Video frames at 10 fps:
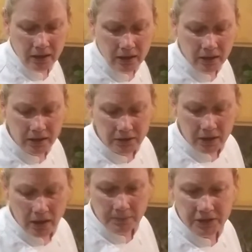
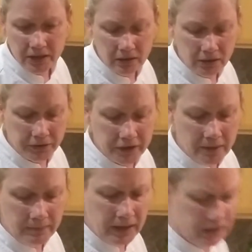and take a little
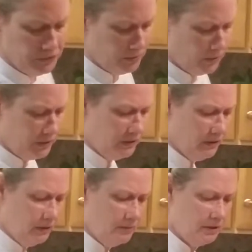nutmeg and throw it in
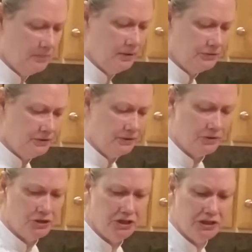there, I'm going to melt in
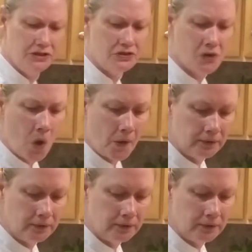our cheese.